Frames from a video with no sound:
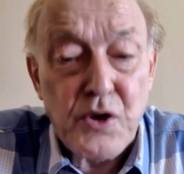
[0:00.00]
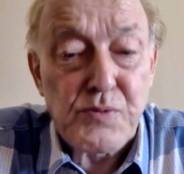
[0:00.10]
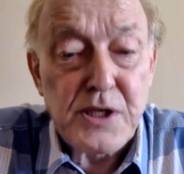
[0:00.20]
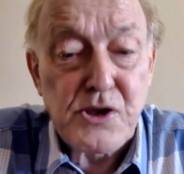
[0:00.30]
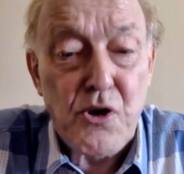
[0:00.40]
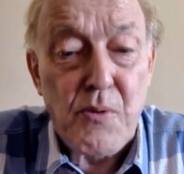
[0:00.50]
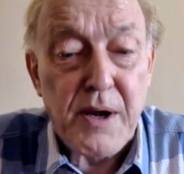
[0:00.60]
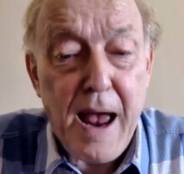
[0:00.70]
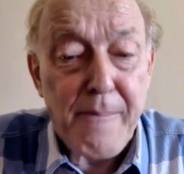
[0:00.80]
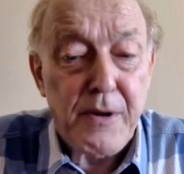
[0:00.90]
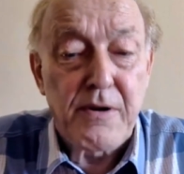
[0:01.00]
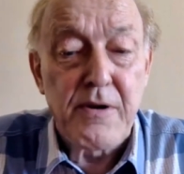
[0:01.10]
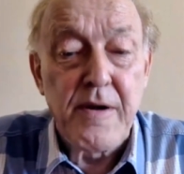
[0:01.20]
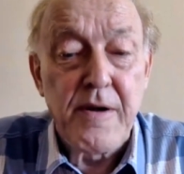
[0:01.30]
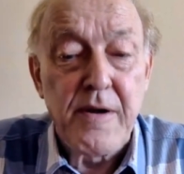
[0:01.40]
we saw what happened
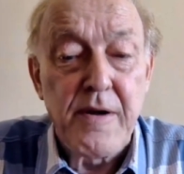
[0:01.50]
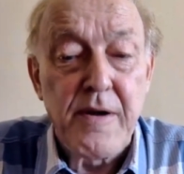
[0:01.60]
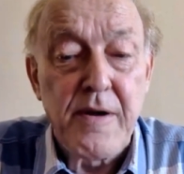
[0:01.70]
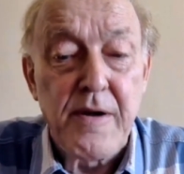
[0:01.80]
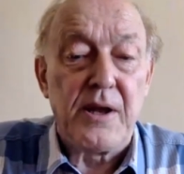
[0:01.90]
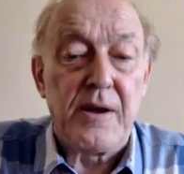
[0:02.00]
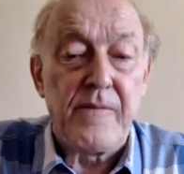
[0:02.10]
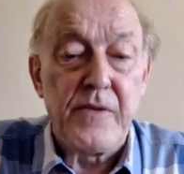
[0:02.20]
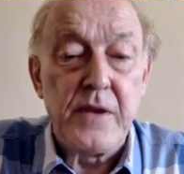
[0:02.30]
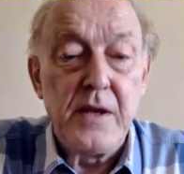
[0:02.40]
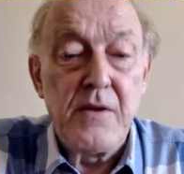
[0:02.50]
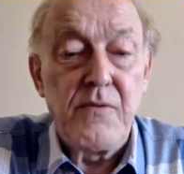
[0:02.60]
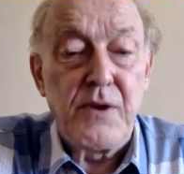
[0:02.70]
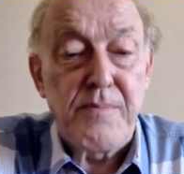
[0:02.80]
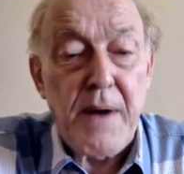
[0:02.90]
with
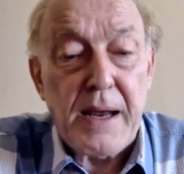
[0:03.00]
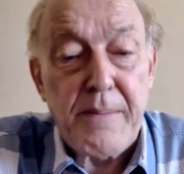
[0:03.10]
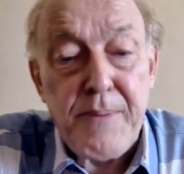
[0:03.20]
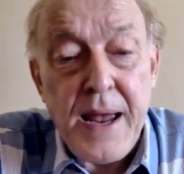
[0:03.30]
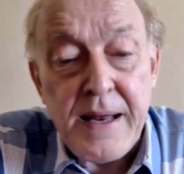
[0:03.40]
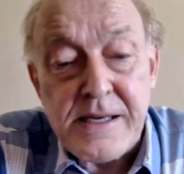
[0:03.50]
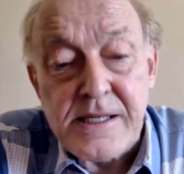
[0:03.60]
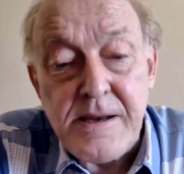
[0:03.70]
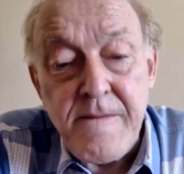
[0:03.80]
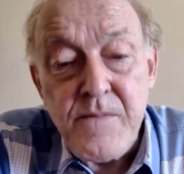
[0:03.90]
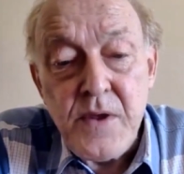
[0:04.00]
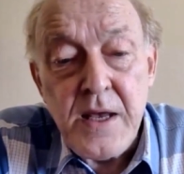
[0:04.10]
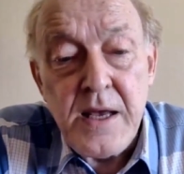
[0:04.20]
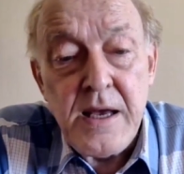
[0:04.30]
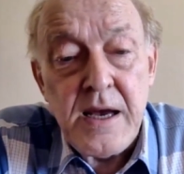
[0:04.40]
Mike Pence.
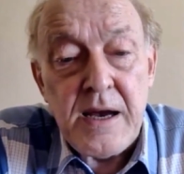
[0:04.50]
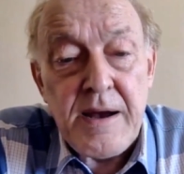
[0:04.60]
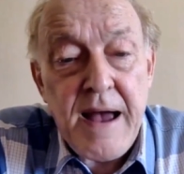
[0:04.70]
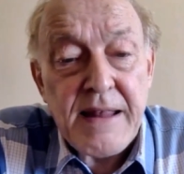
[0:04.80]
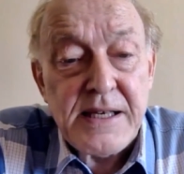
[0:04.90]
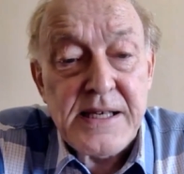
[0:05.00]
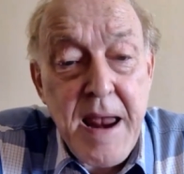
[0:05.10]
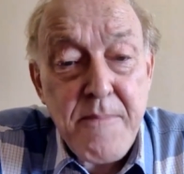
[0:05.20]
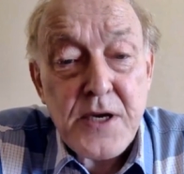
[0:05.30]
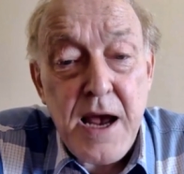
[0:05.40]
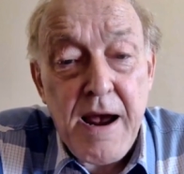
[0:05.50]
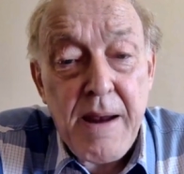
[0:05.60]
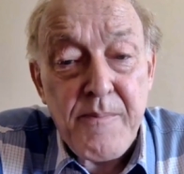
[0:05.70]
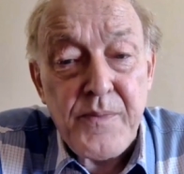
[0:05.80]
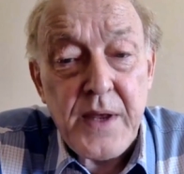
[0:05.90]
At the same
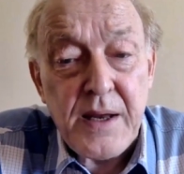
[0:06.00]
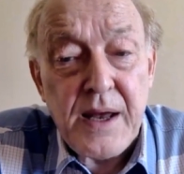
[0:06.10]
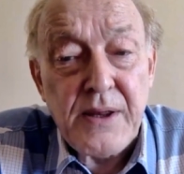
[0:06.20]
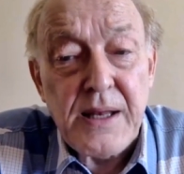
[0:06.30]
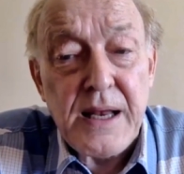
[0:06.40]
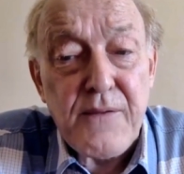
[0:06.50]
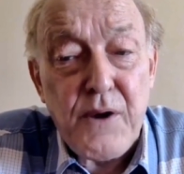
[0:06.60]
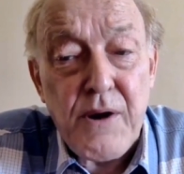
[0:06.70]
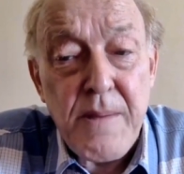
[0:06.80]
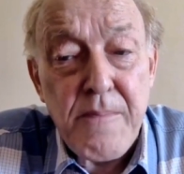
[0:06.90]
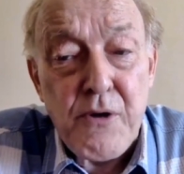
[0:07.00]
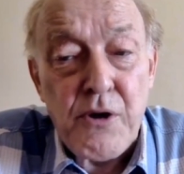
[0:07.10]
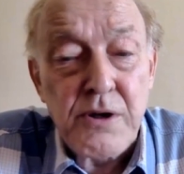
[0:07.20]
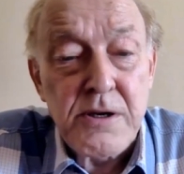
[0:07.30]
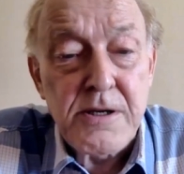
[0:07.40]
time, and I think that's very
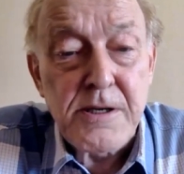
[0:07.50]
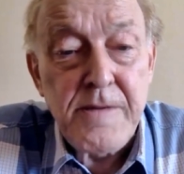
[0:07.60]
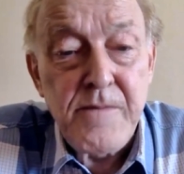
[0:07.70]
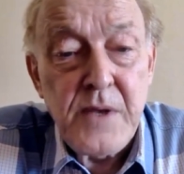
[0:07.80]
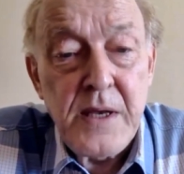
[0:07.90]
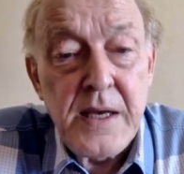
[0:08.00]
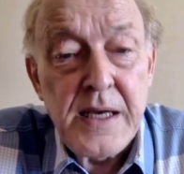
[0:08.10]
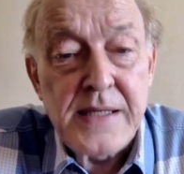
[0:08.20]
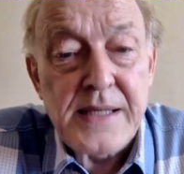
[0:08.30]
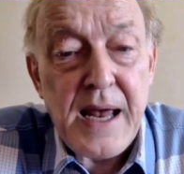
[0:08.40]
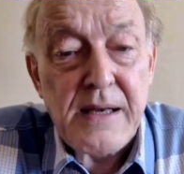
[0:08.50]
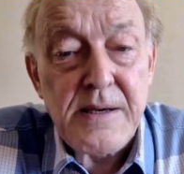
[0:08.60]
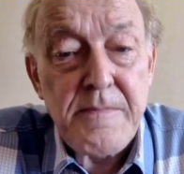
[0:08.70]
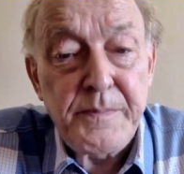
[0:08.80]
important, is that